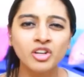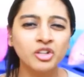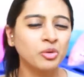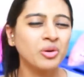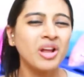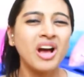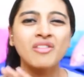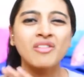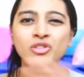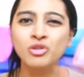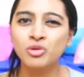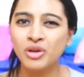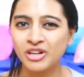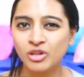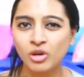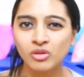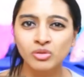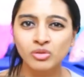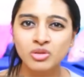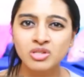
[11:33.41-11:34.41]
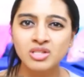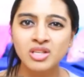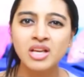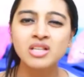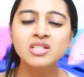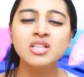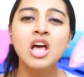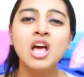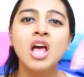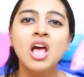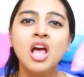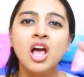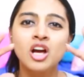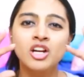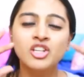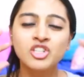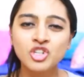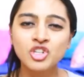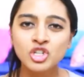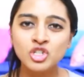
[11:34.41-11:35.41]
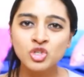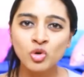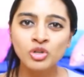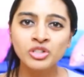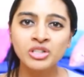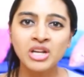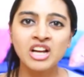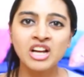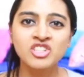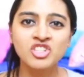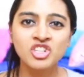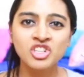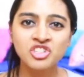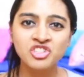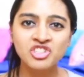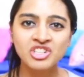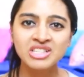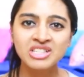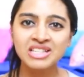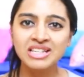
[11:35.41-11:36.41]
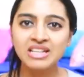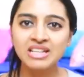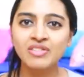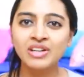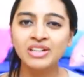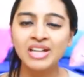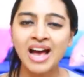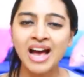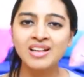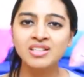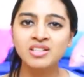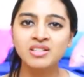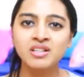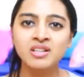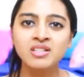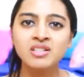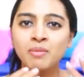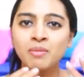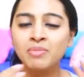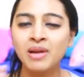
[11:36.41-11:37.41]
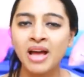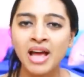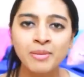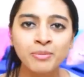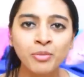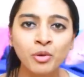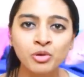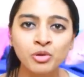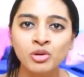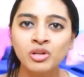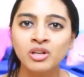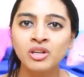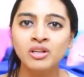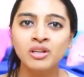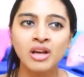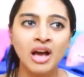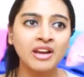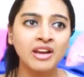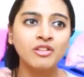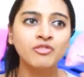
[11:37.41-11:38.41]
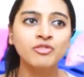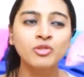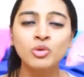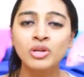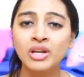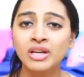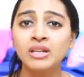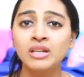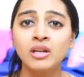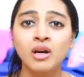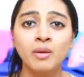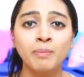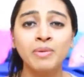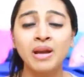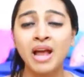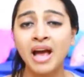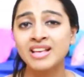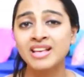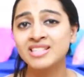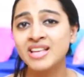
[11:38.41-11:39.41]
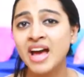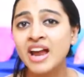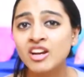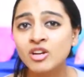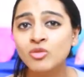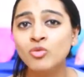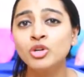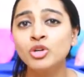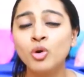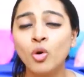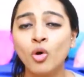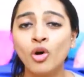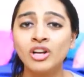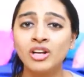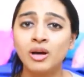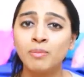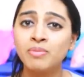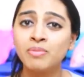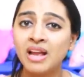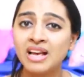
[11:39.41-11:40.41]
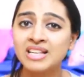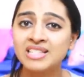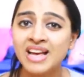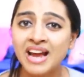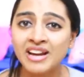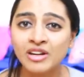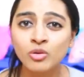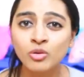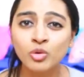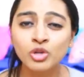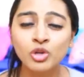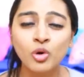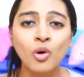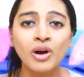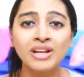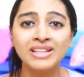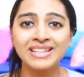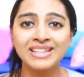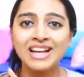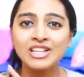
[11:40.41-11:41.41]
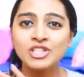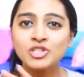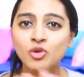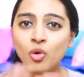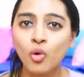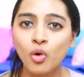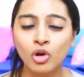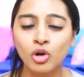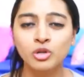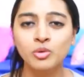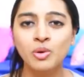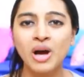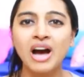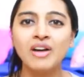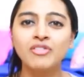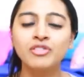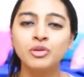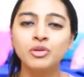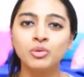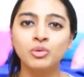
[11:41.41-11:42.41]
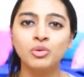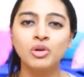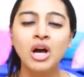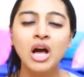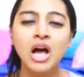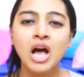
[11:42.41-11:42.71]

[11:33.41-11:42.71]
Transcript: You don't have to do any of those things. Just don't touch it, just leave it as it is. Apply Borulin, and if you can apply sandalwood oil, apply sandalwood oil. That's all you have to do.